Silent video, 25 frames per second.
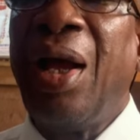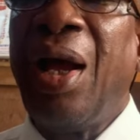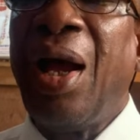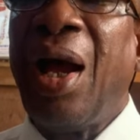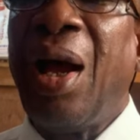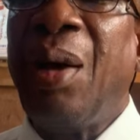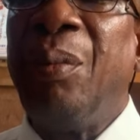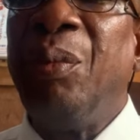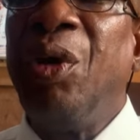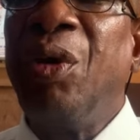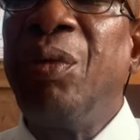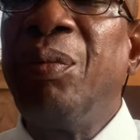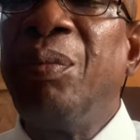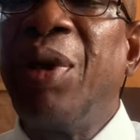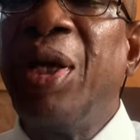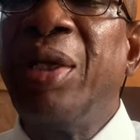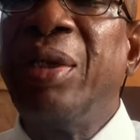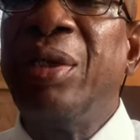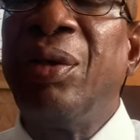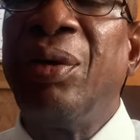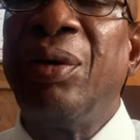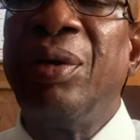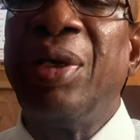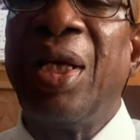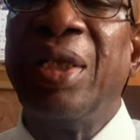among
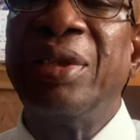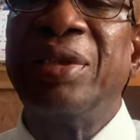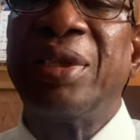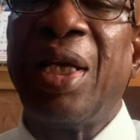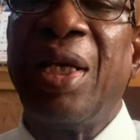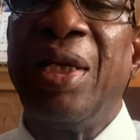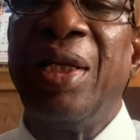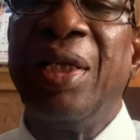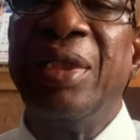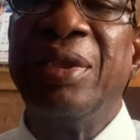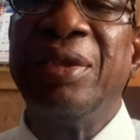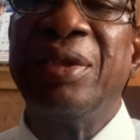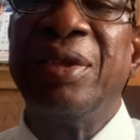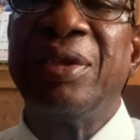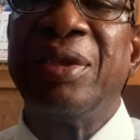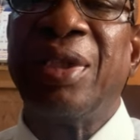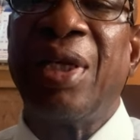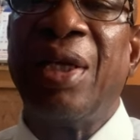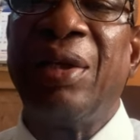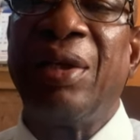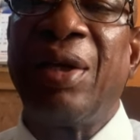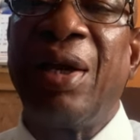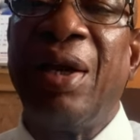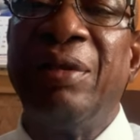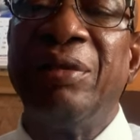many other challenges
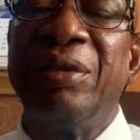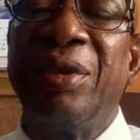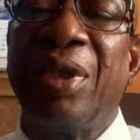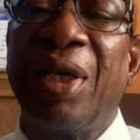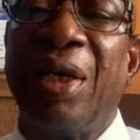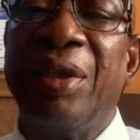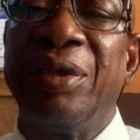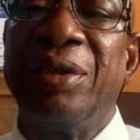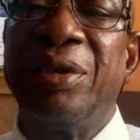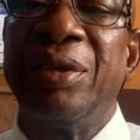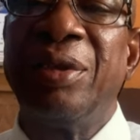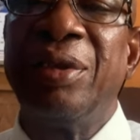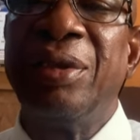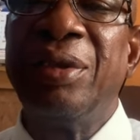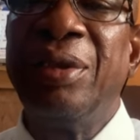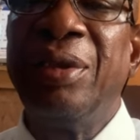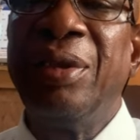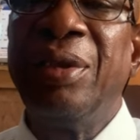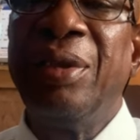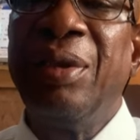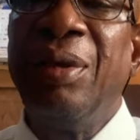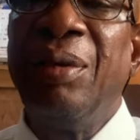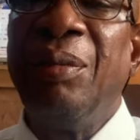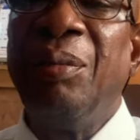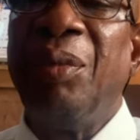encountered
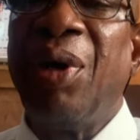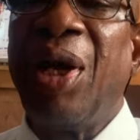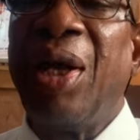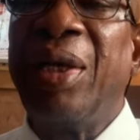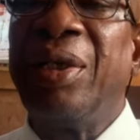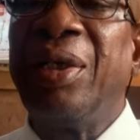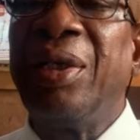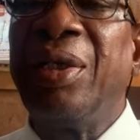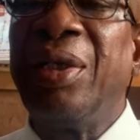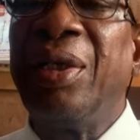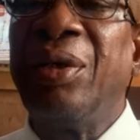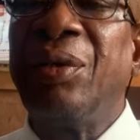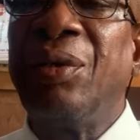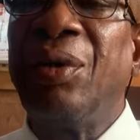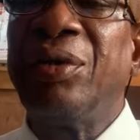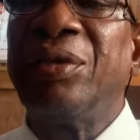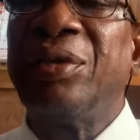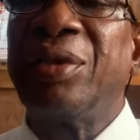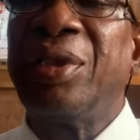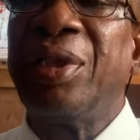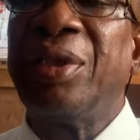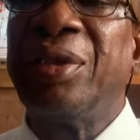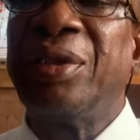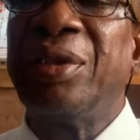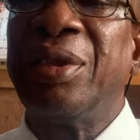by the Lagos
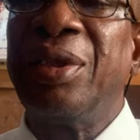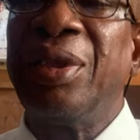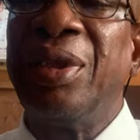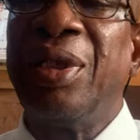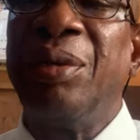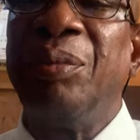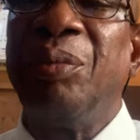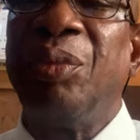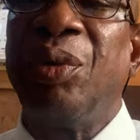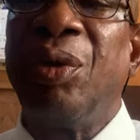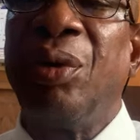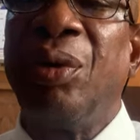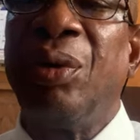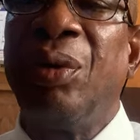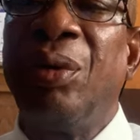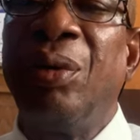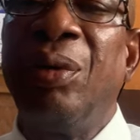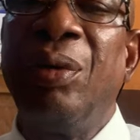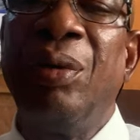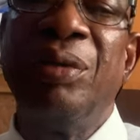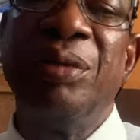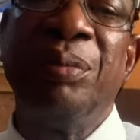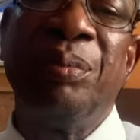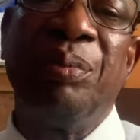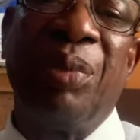State Labour
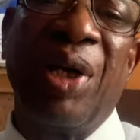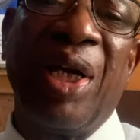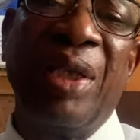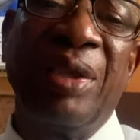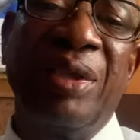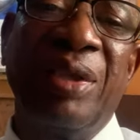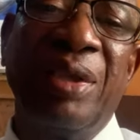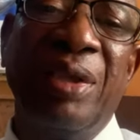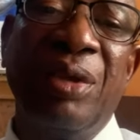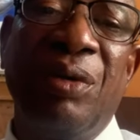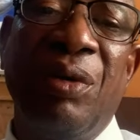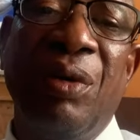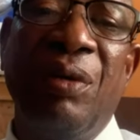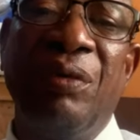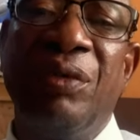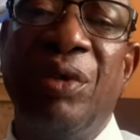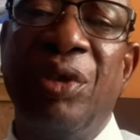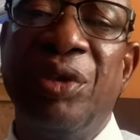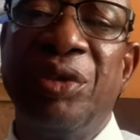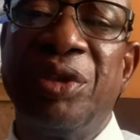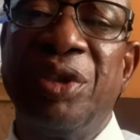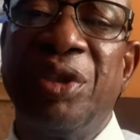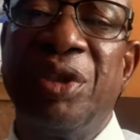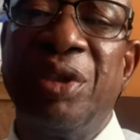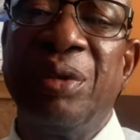Party
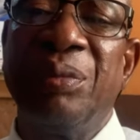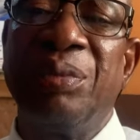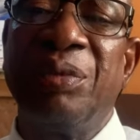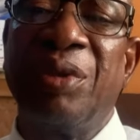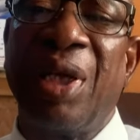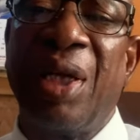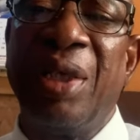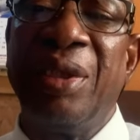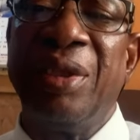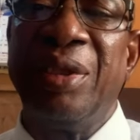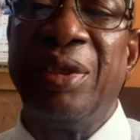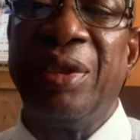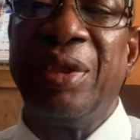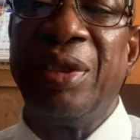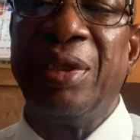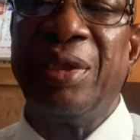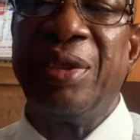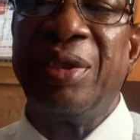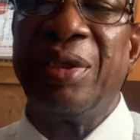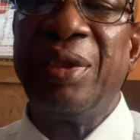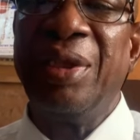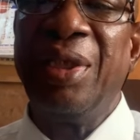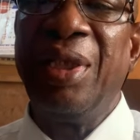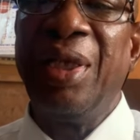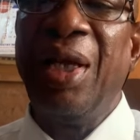governorship
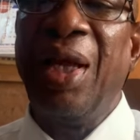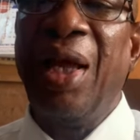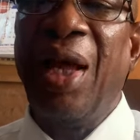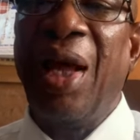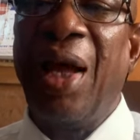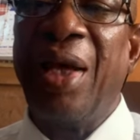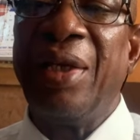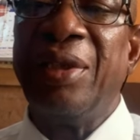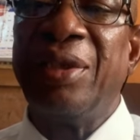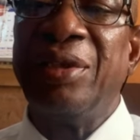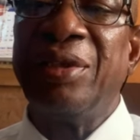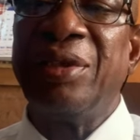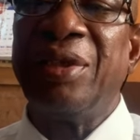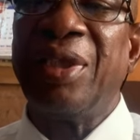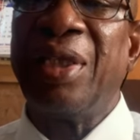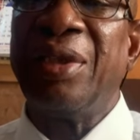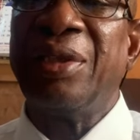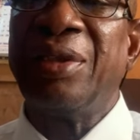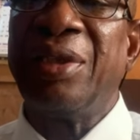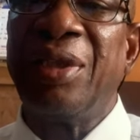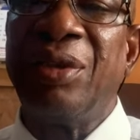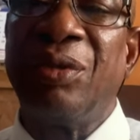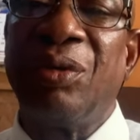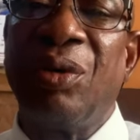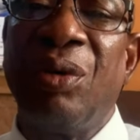candidate at
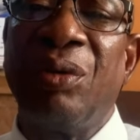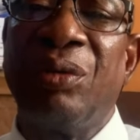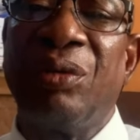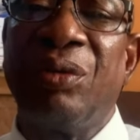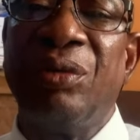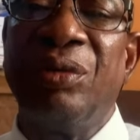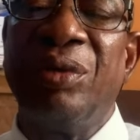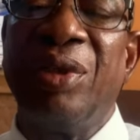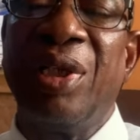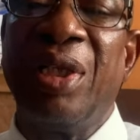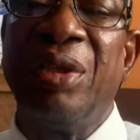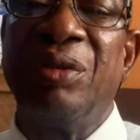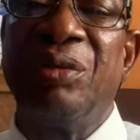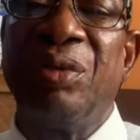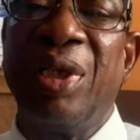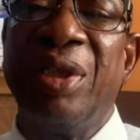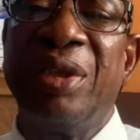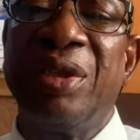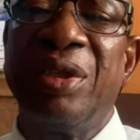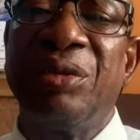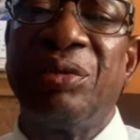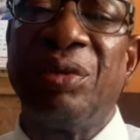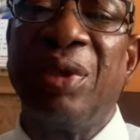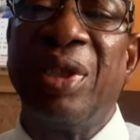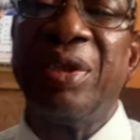recently concluded
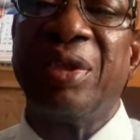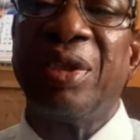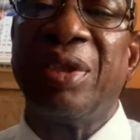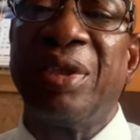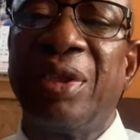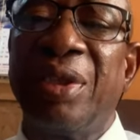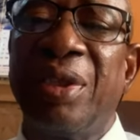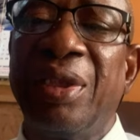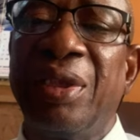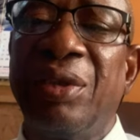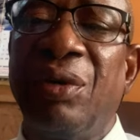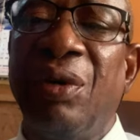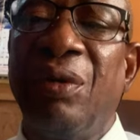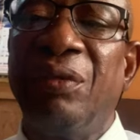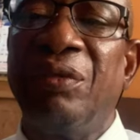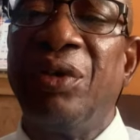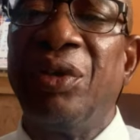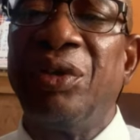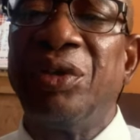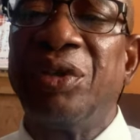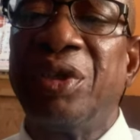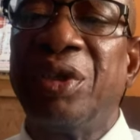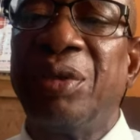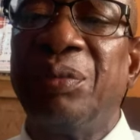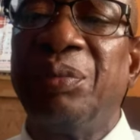twenty twenty-three
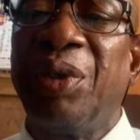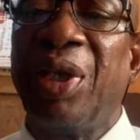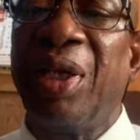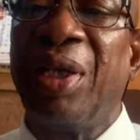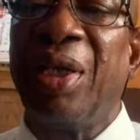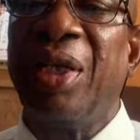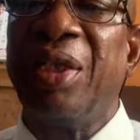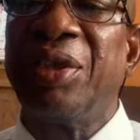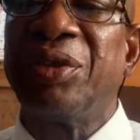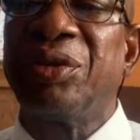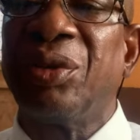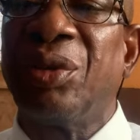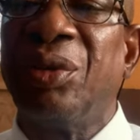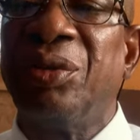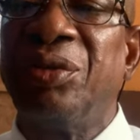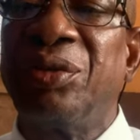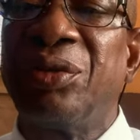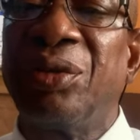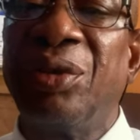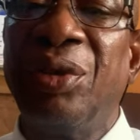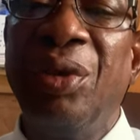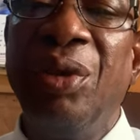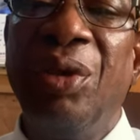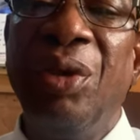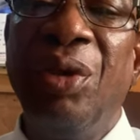governorship elections
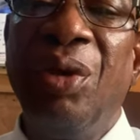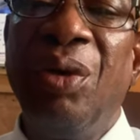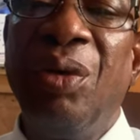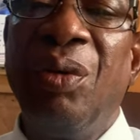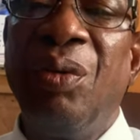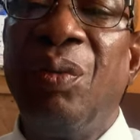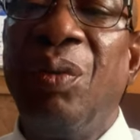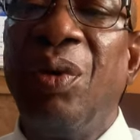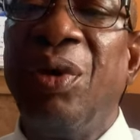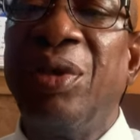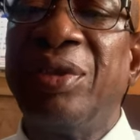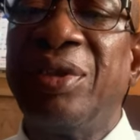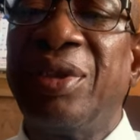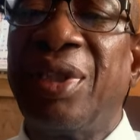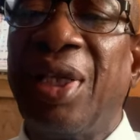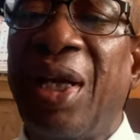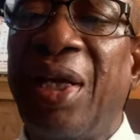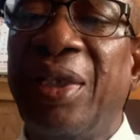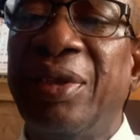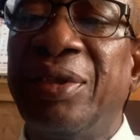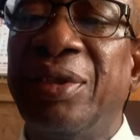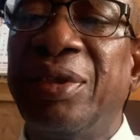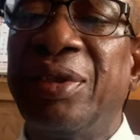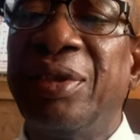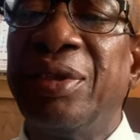was that